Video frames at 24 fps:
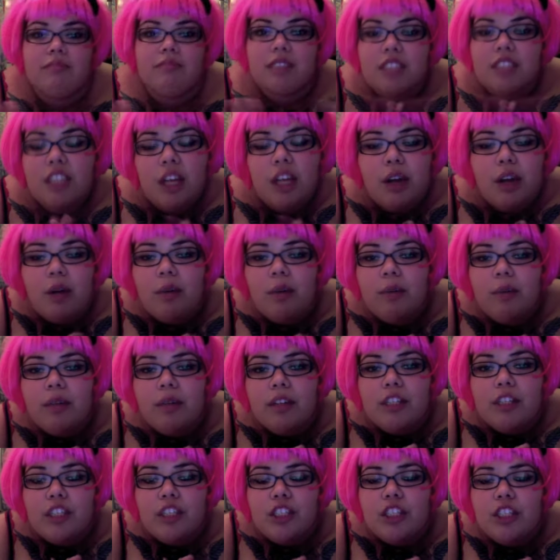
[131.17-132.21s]
So
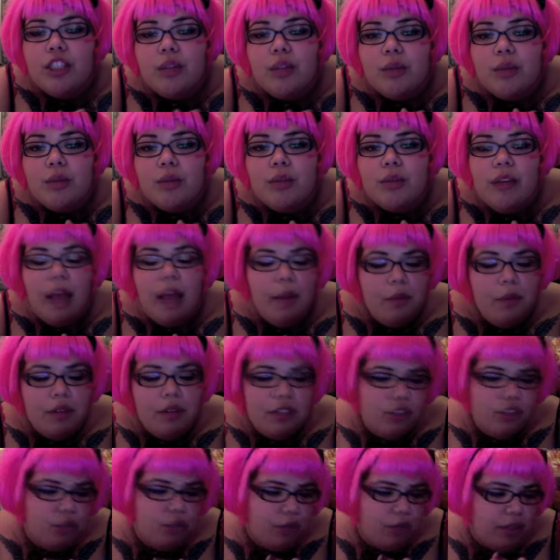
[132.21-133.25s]
shoot, I want
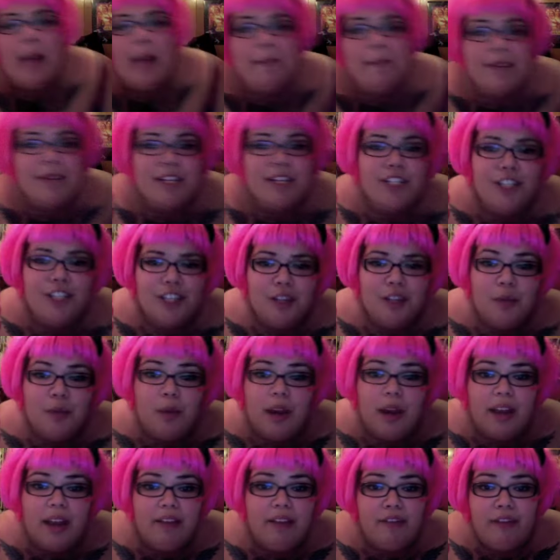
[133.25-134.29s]
to join. I'm going to show you
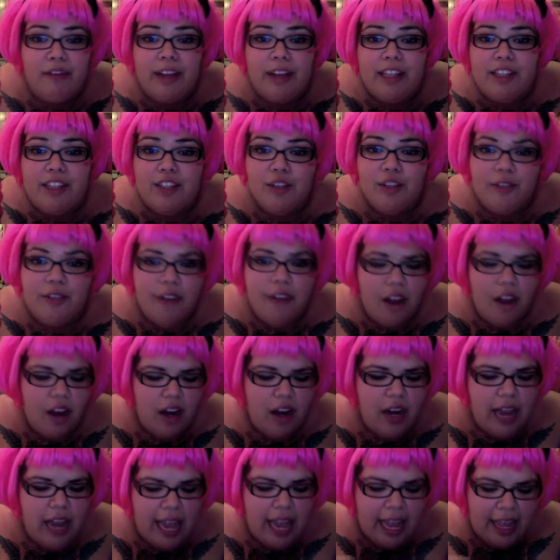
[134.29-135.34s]
what I've read so
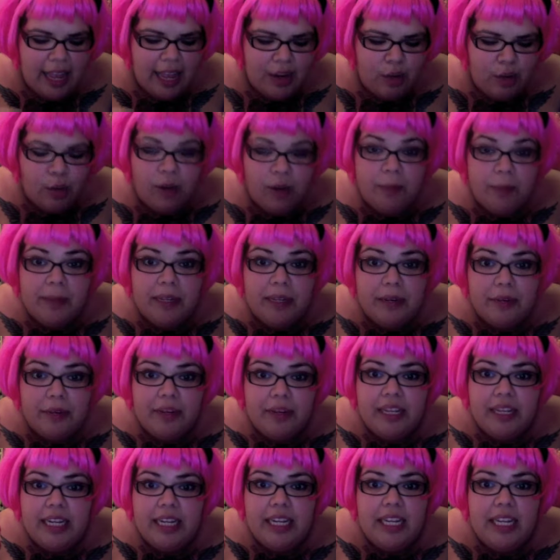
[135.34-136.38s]
far and what I'm going to
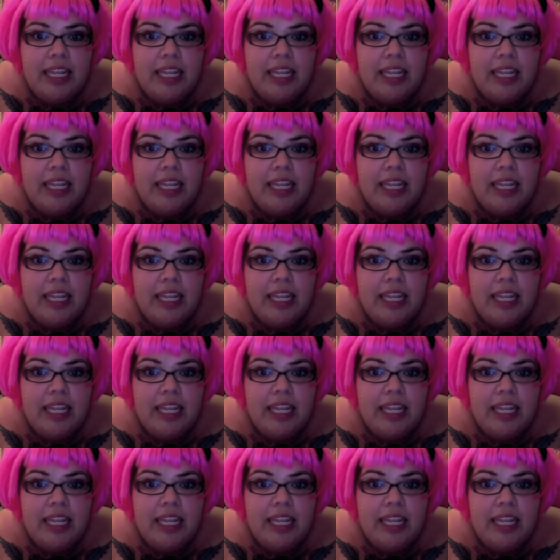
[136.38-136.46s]
read.